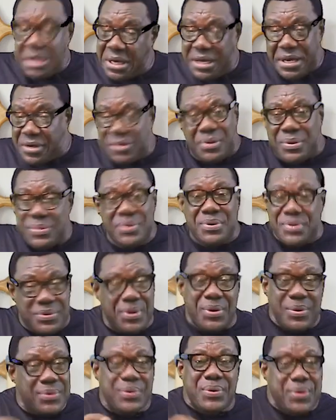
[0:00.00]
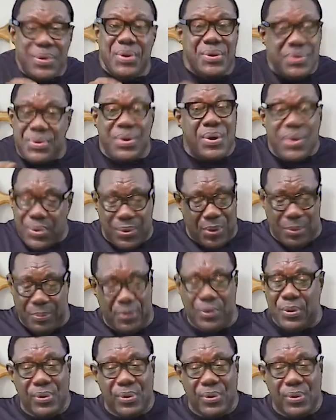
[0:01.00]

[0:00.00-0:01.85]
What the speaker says: e gudo godo robo.